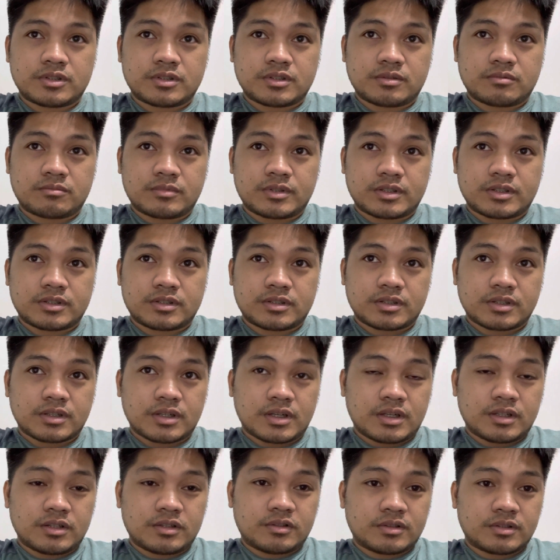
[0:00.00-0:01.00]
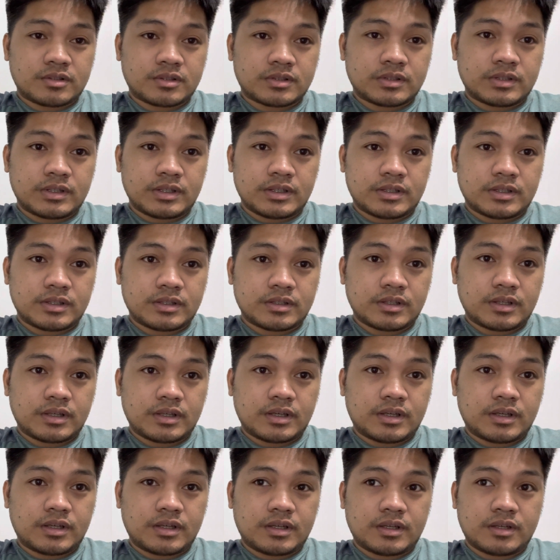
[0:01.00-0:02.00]
some extra calories there.
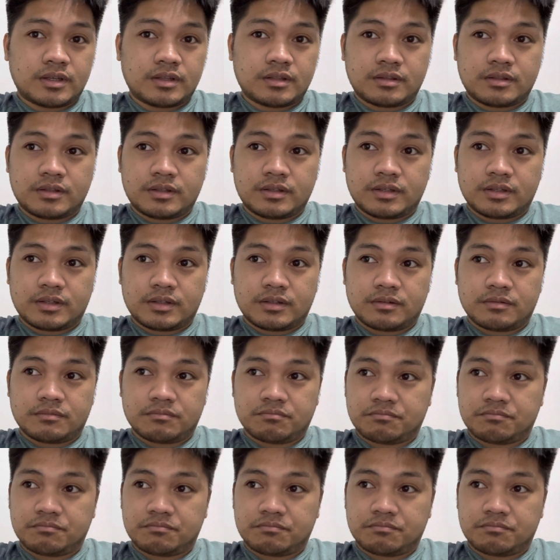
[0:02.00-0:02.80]
And yeah.